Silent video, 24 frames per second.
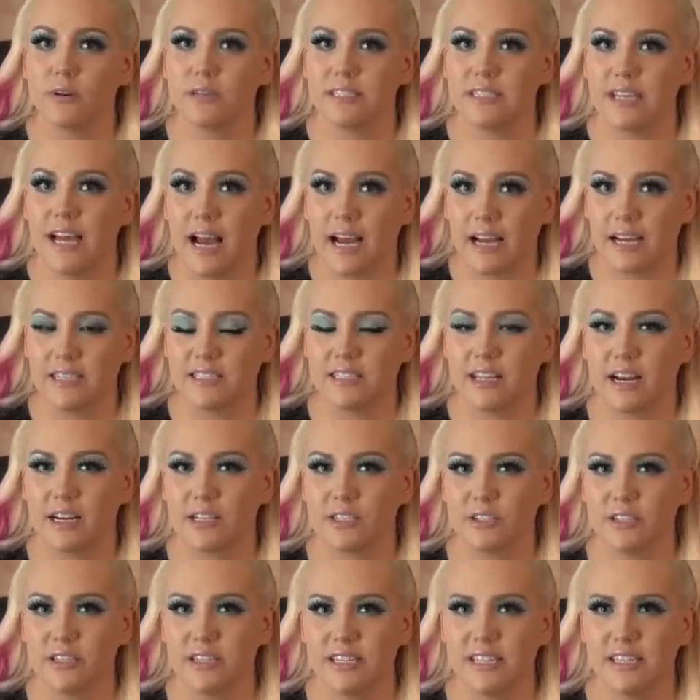where Zach is
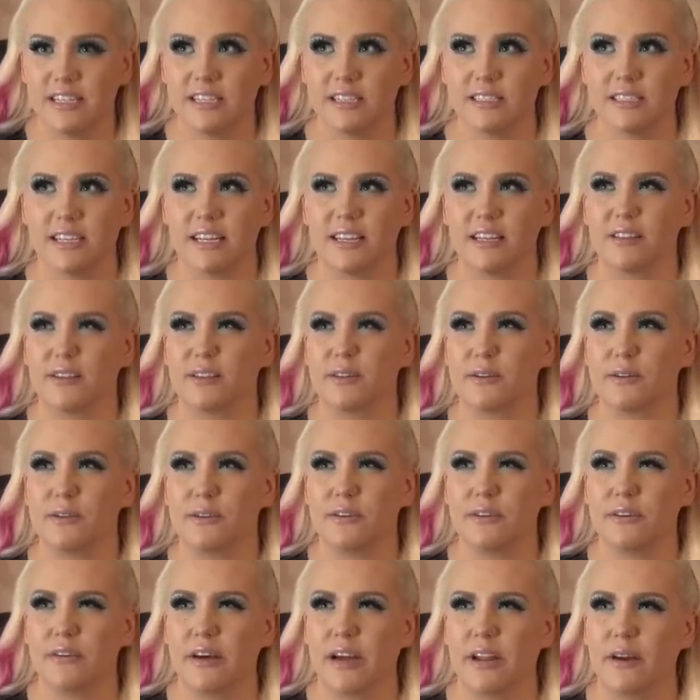actually in this like
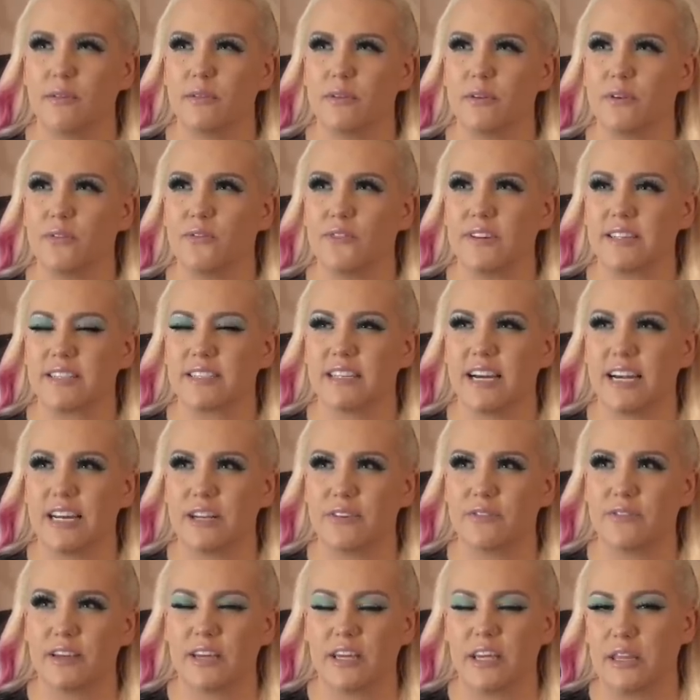little, I don't know if it's kind
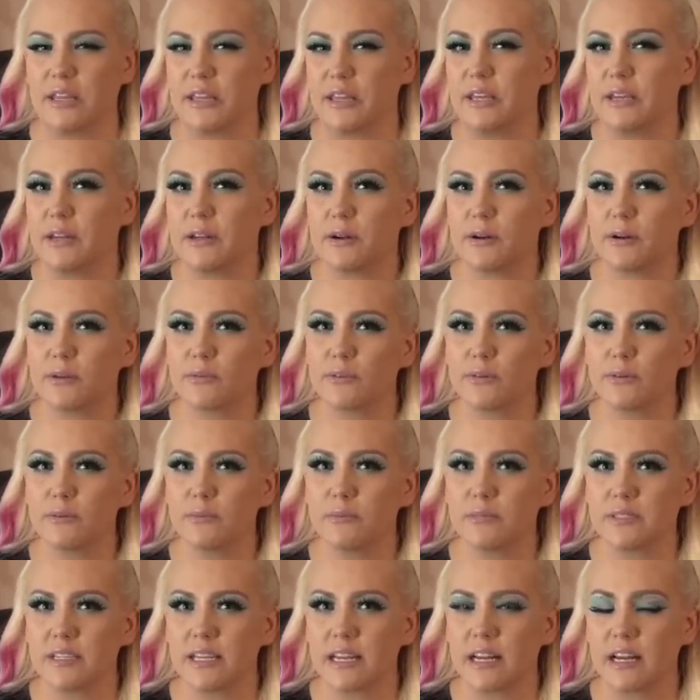of like a theater
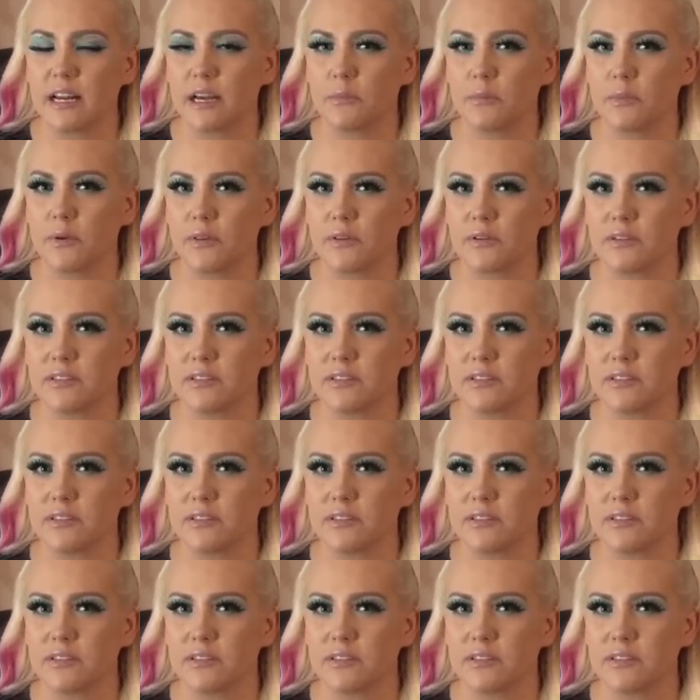room set up. It